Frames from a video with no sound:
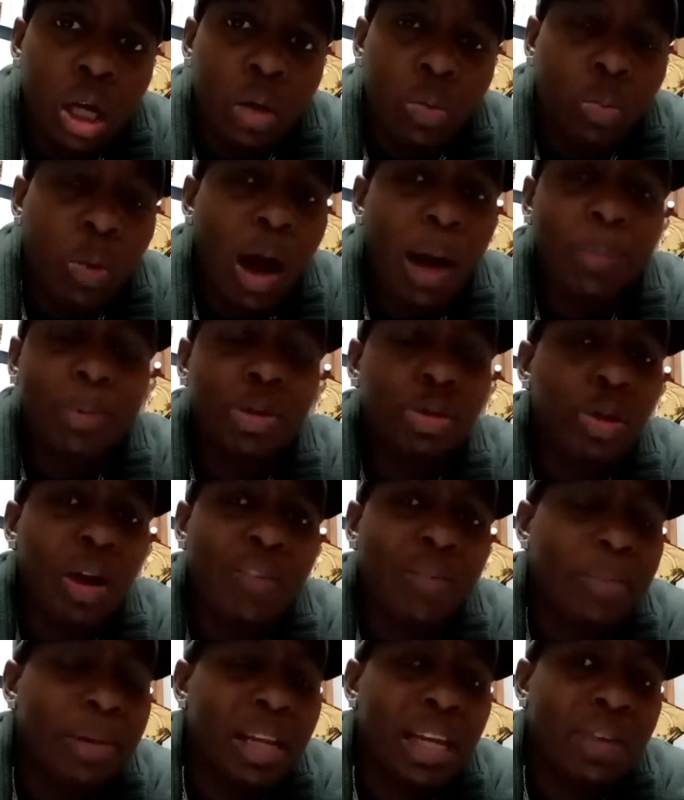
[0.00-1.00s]
Why would you
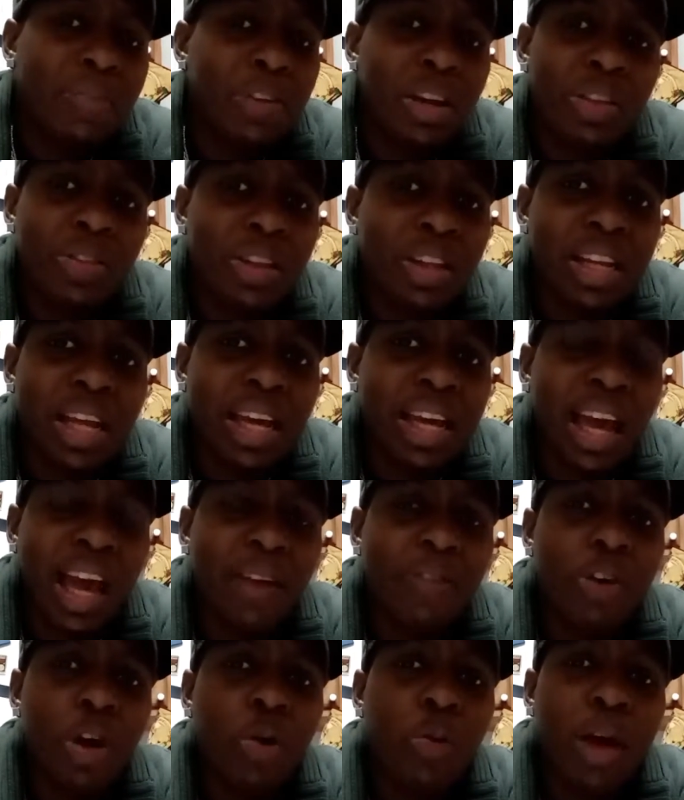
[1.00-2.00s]
ever believe anything they
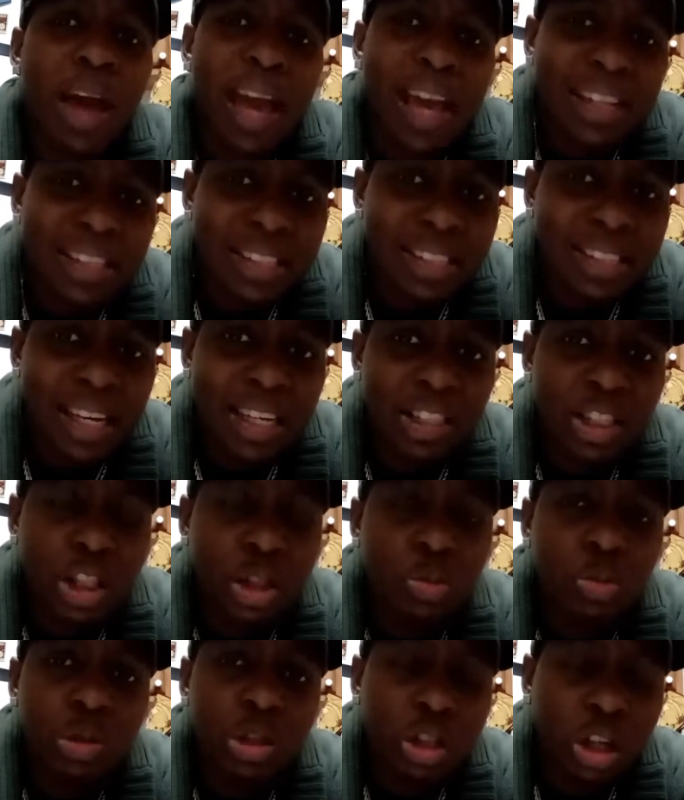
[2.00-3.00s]
gave your
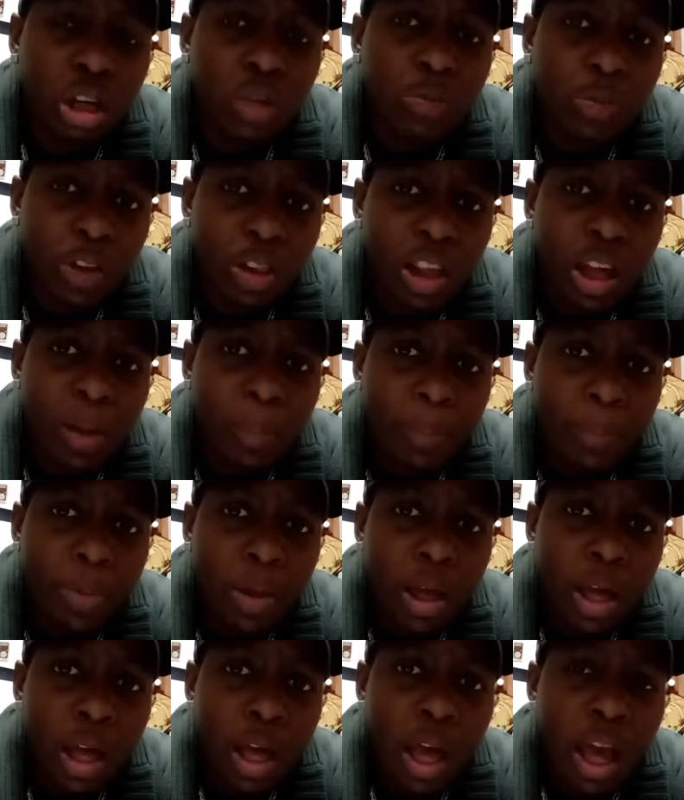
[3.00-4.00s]
ancestors was good for them?
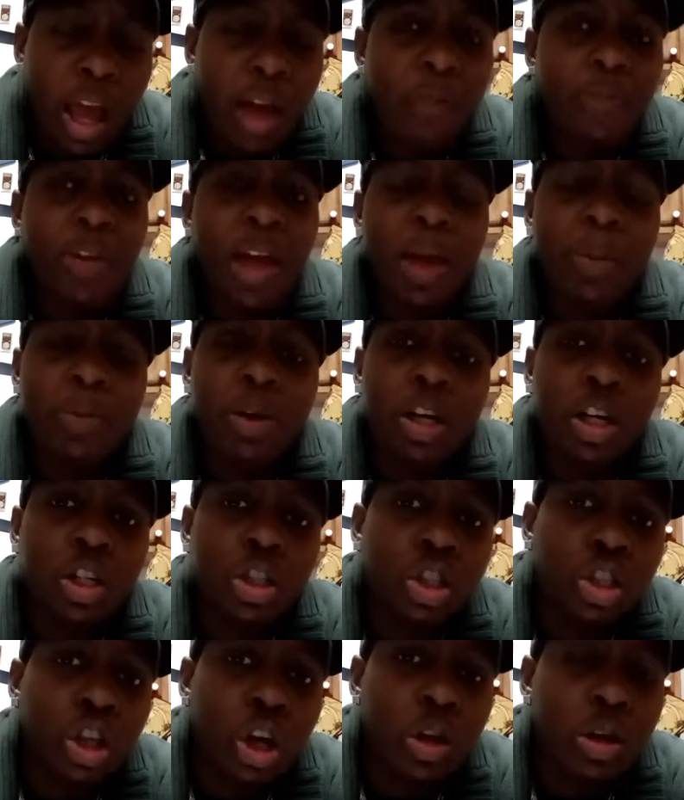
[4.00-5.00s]
If they were
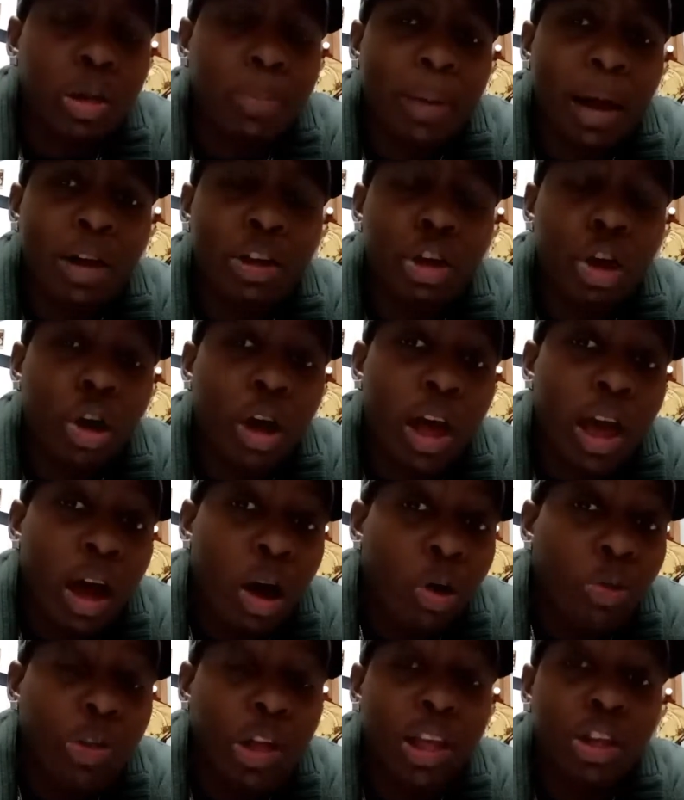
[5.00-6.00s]
concerned about your
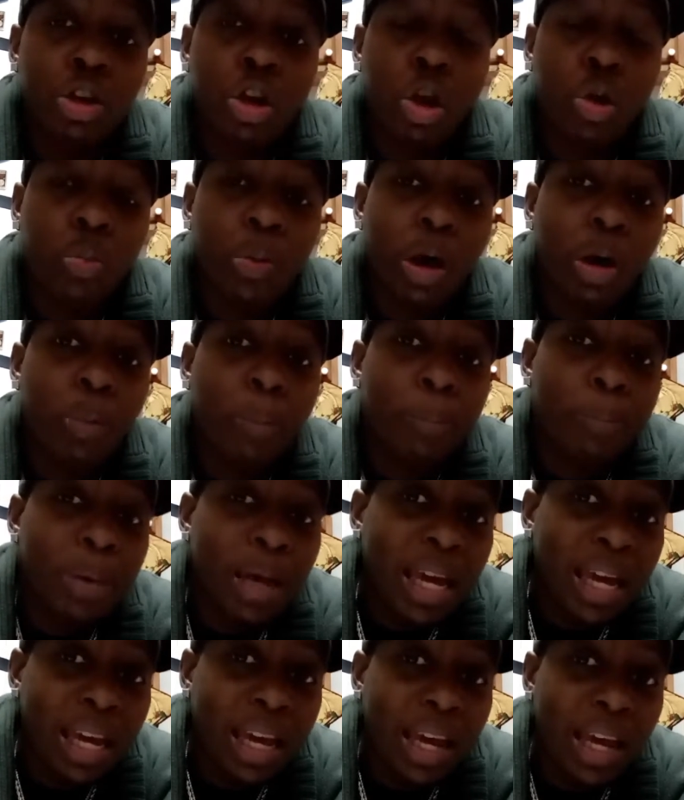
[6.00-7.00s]
health and your
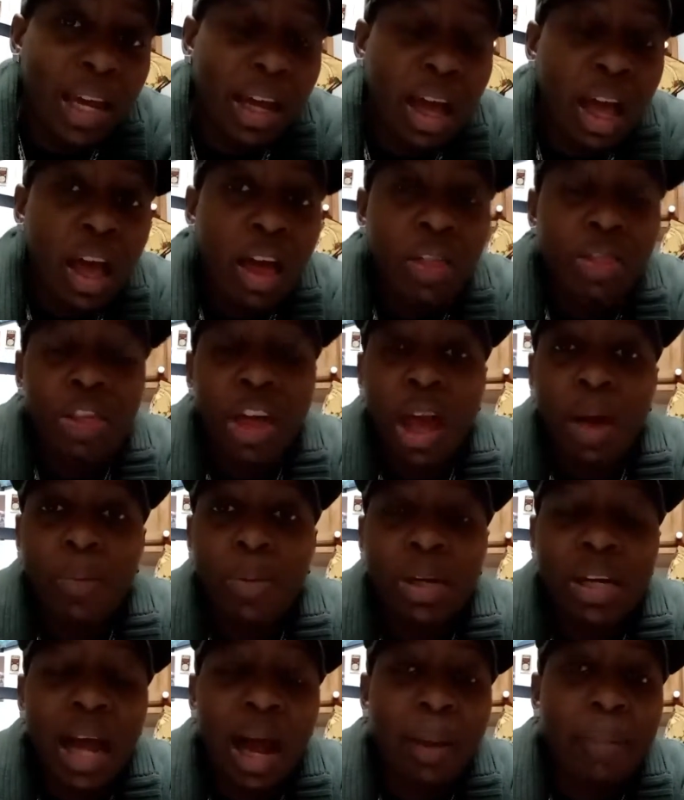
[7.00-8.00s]
well-being, they
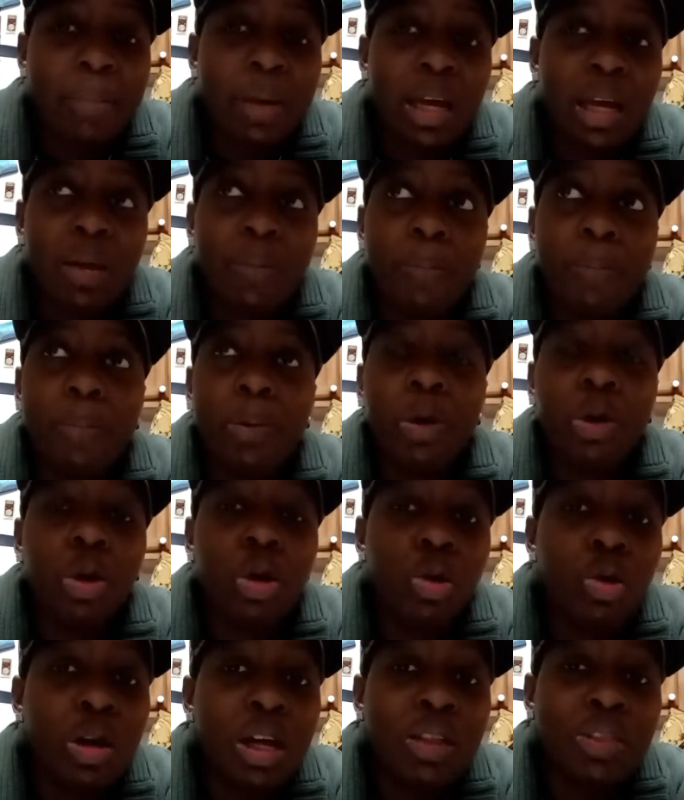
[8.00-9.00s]
would not be
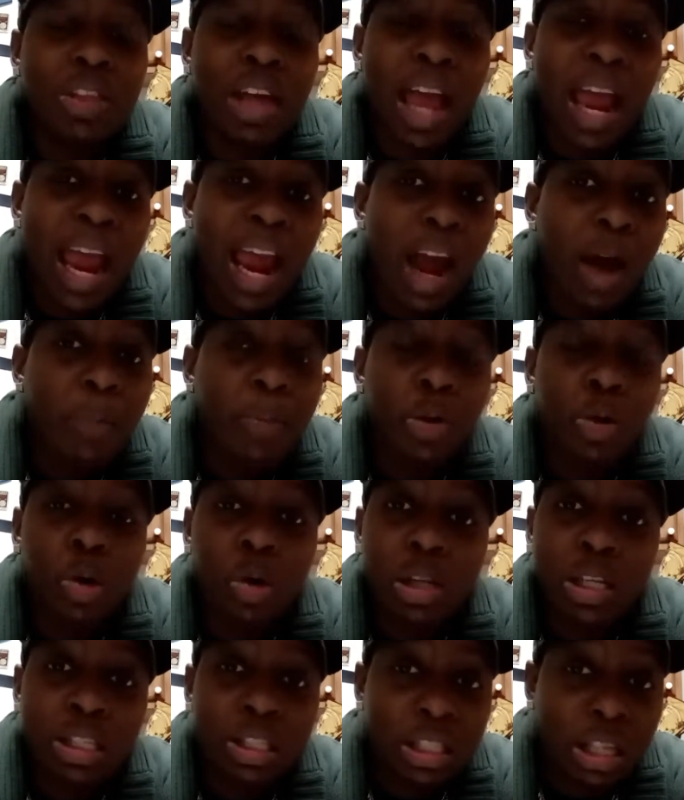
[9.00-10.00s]
polluting the air with all these